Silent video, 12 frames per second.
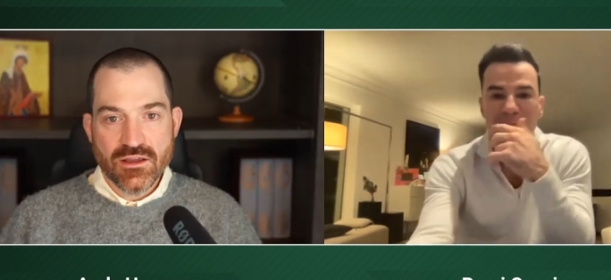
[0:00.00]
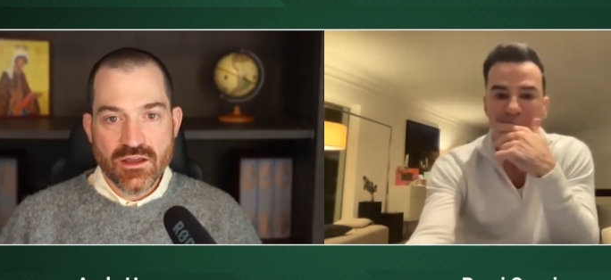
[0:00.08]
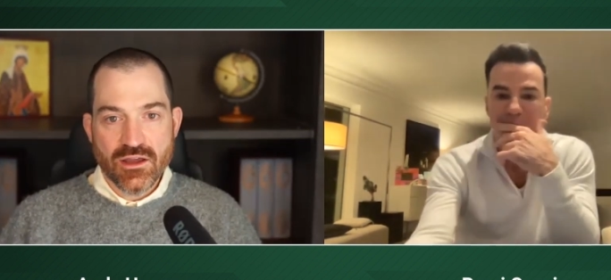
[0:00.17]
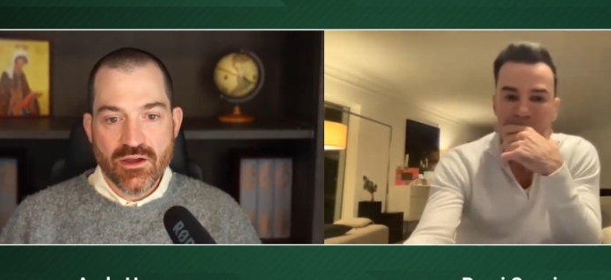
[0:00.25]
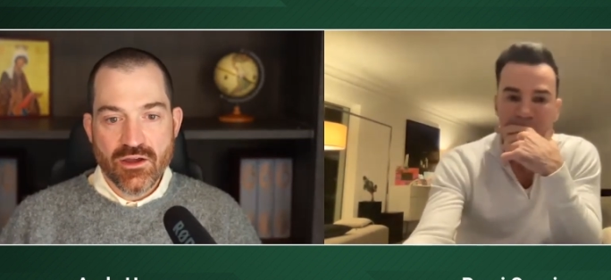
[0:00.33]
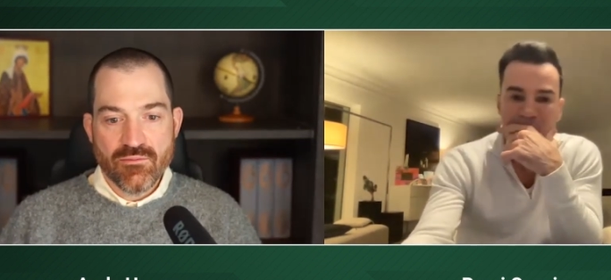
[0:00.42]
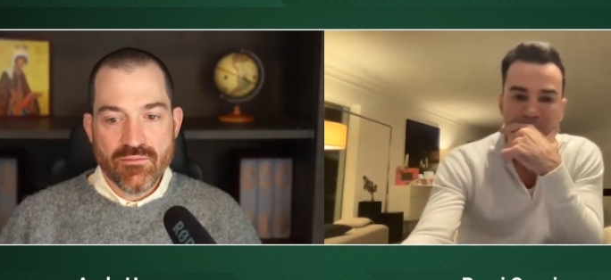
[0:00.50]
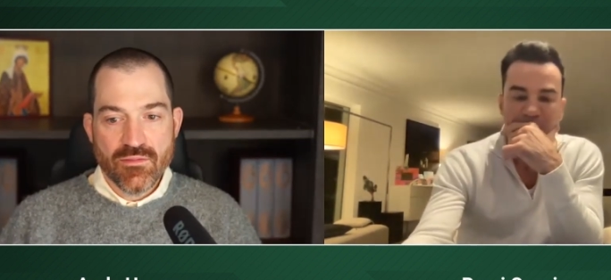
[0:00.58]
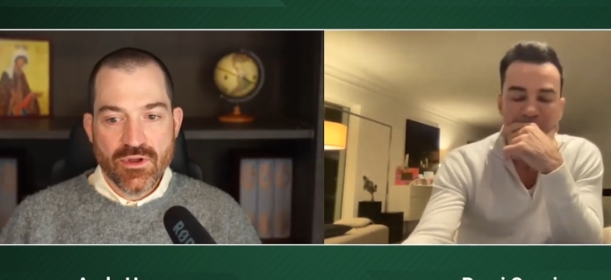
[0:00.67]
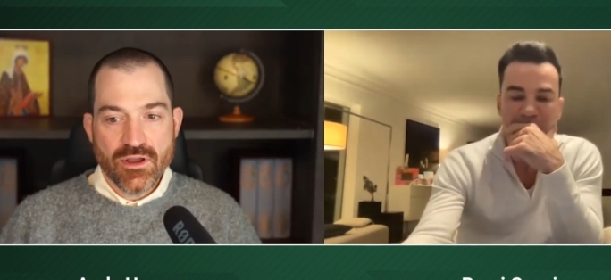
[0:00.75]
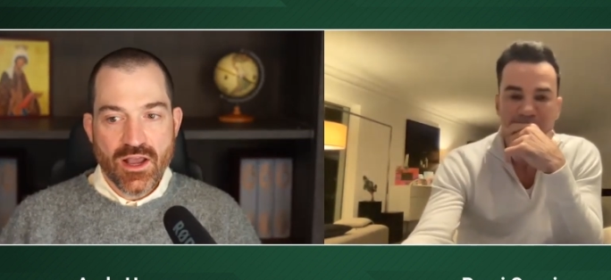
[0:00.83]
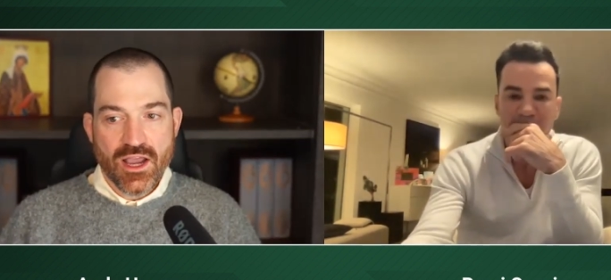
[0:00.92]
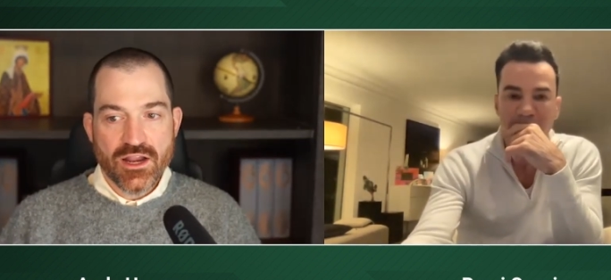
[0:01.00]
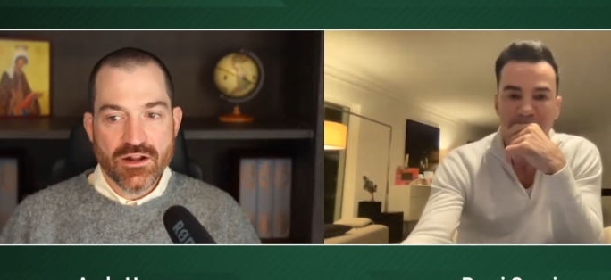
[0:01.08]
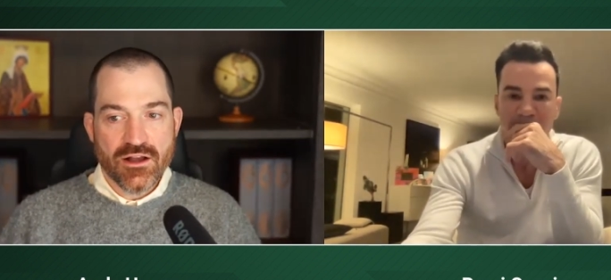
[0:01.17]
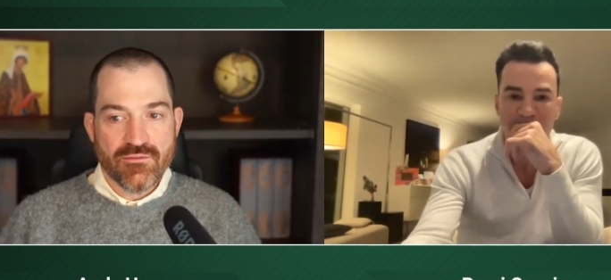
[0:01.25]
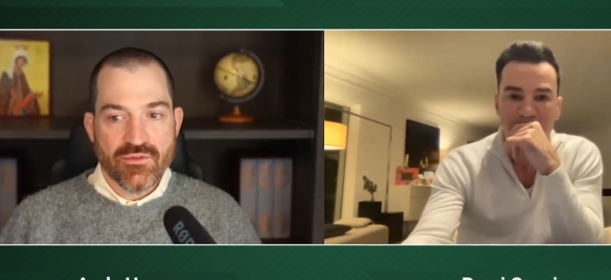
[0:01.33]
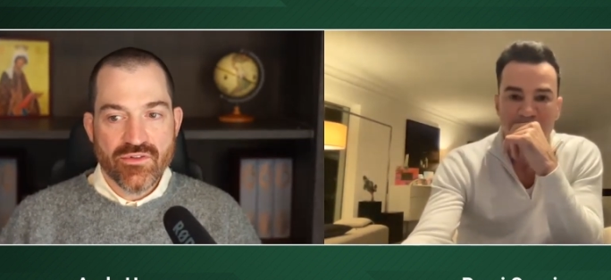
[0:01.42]
Speaker 1: Um, I had a
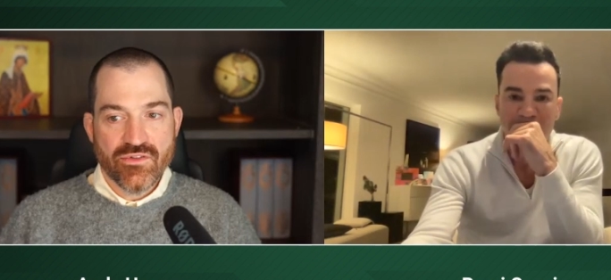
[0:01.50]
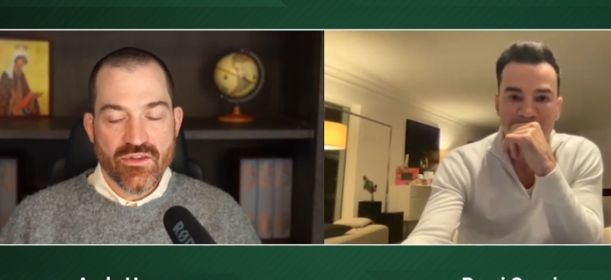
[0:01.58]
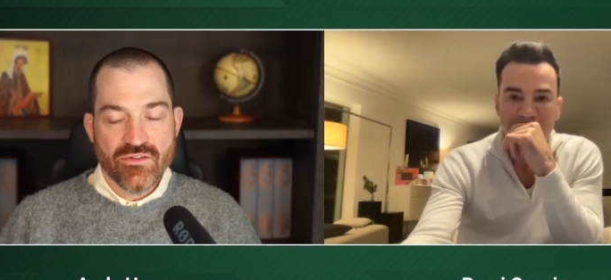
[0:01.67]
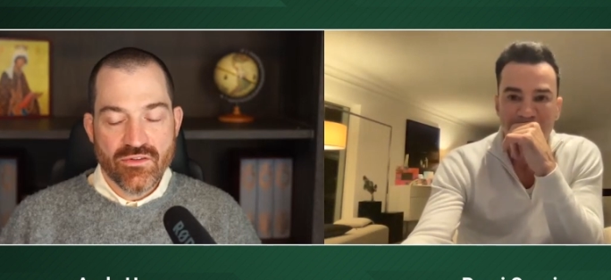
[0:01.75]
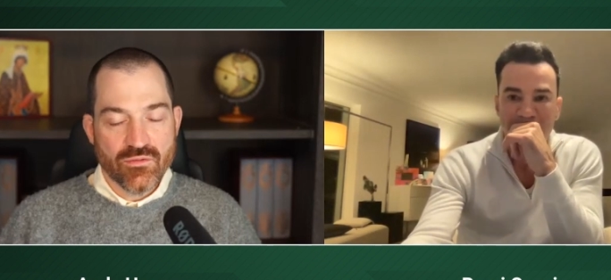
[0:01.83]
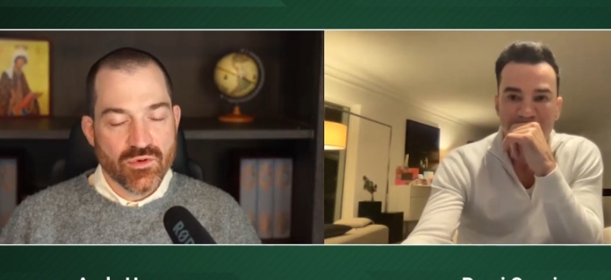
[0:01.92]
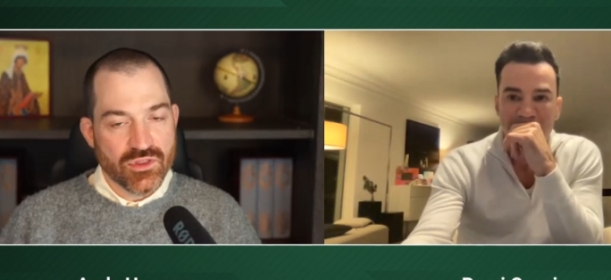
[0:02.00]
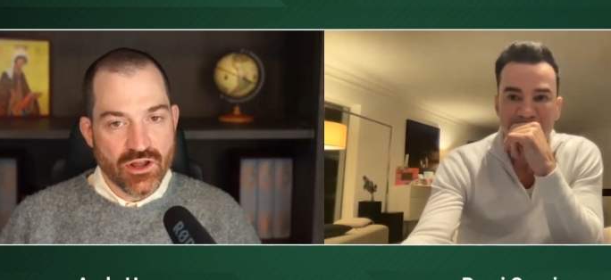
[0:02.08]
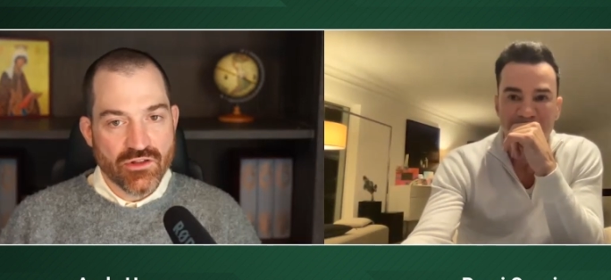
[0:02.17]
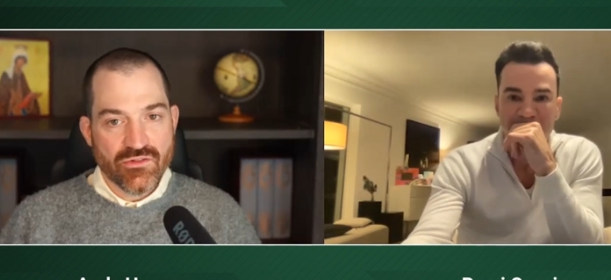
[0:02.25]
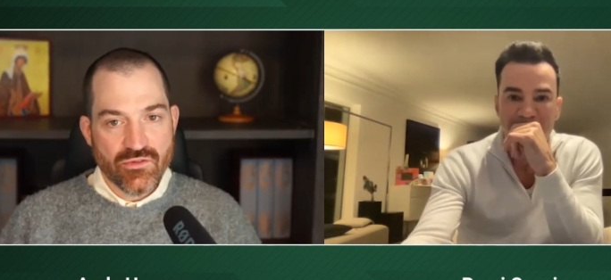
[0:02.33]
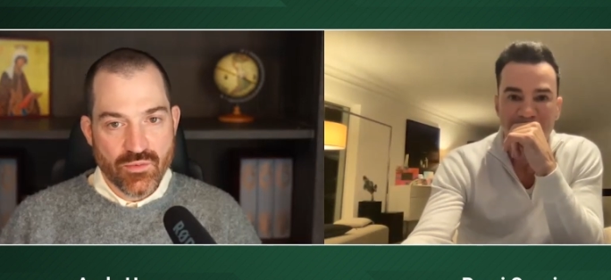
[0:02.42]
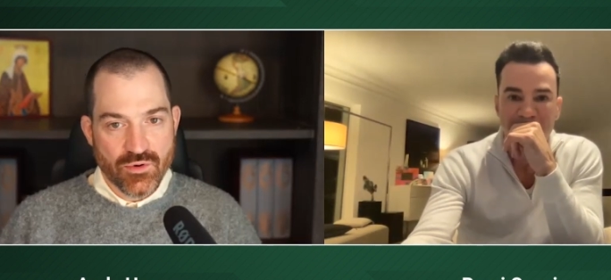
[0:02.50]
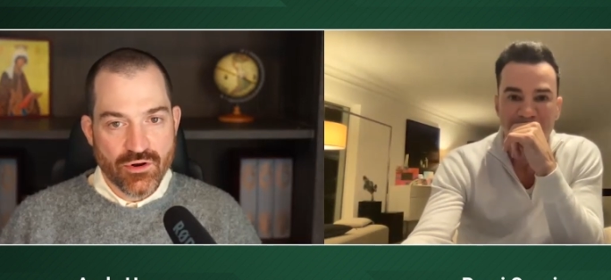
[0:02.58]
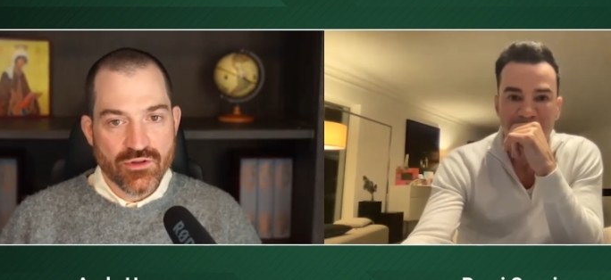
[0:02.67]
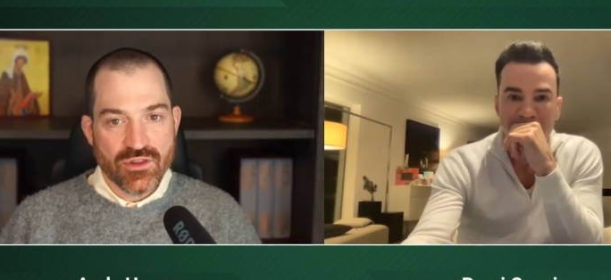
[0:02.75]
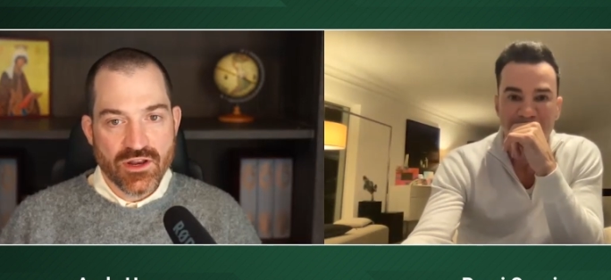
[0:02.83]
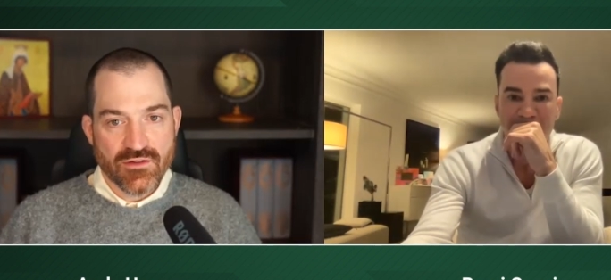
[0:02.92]
conversation with an
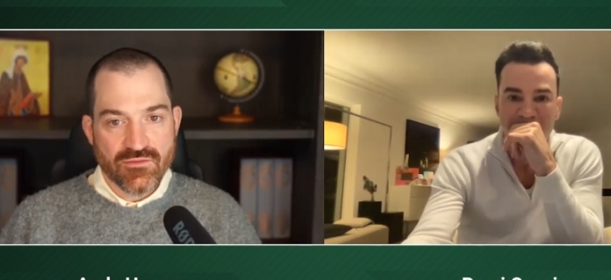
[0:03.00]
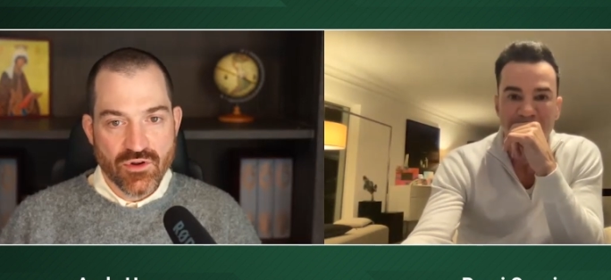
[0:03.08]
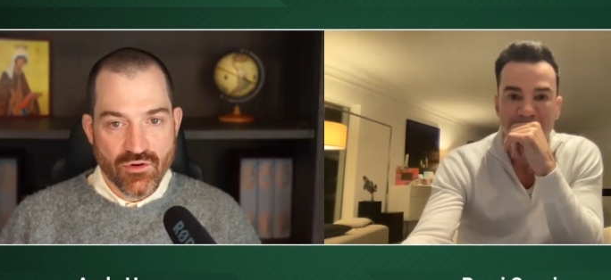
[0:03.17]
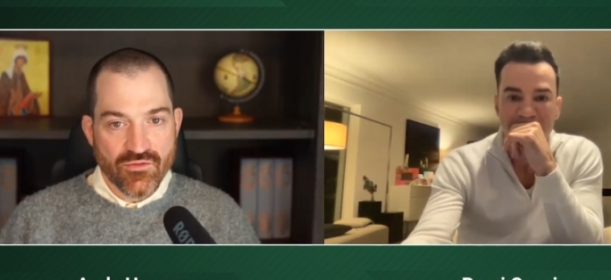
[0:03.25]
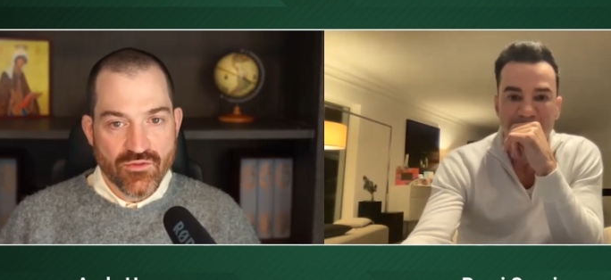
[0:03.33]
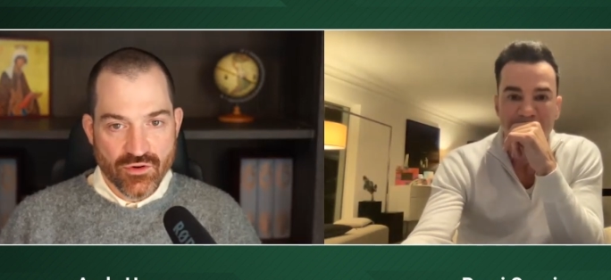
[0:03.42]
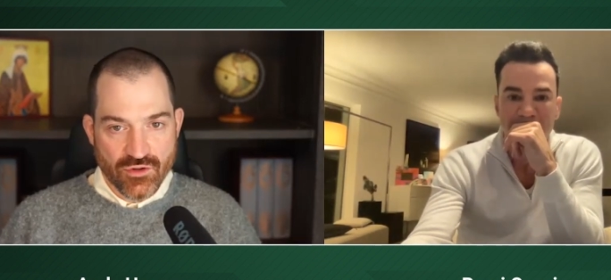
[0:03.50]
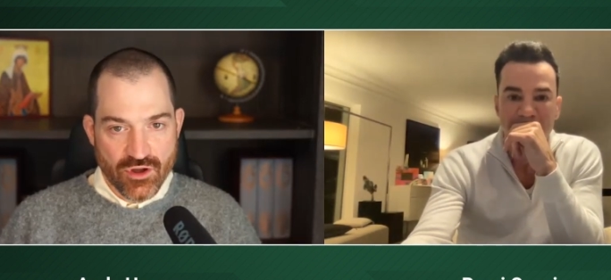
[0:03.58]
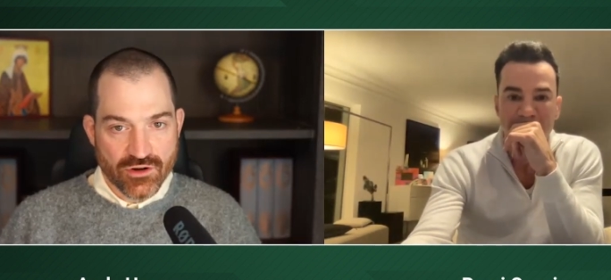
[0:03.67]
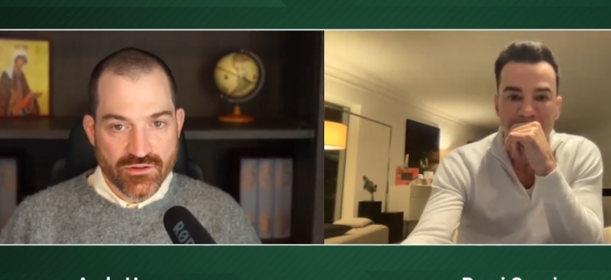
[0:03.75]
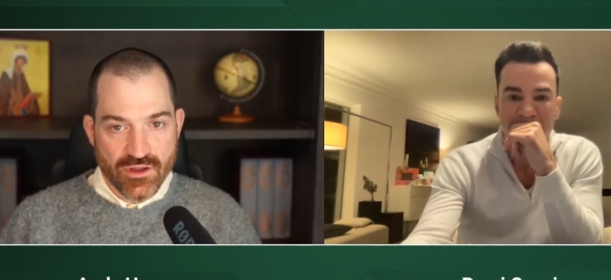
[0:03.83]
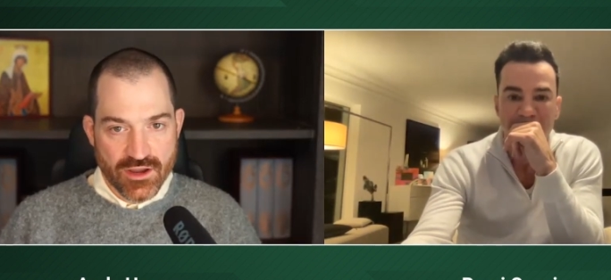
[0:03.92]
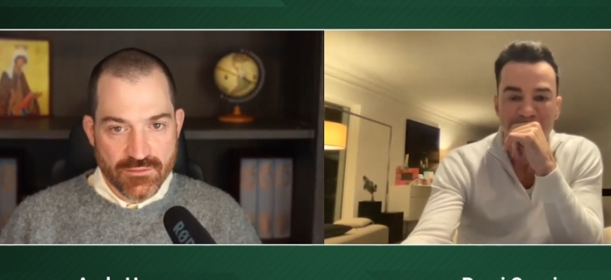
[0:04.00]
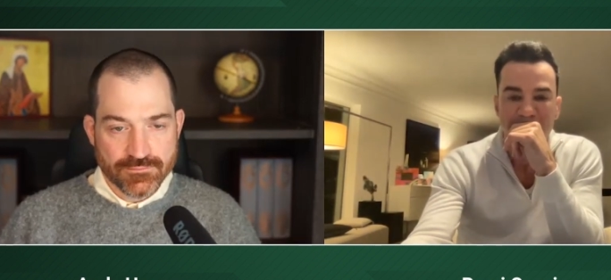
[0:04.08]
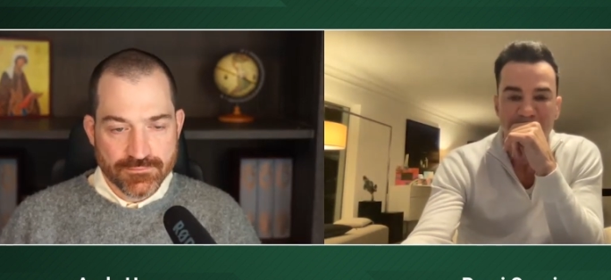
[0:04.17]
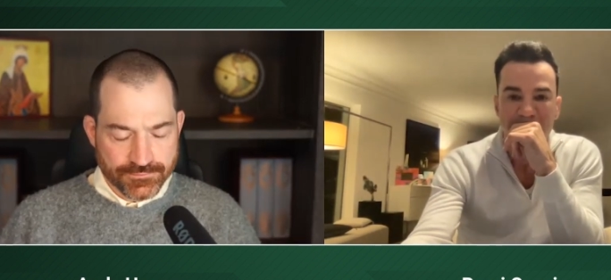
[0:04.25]
entrepreneur that I've known for a long time.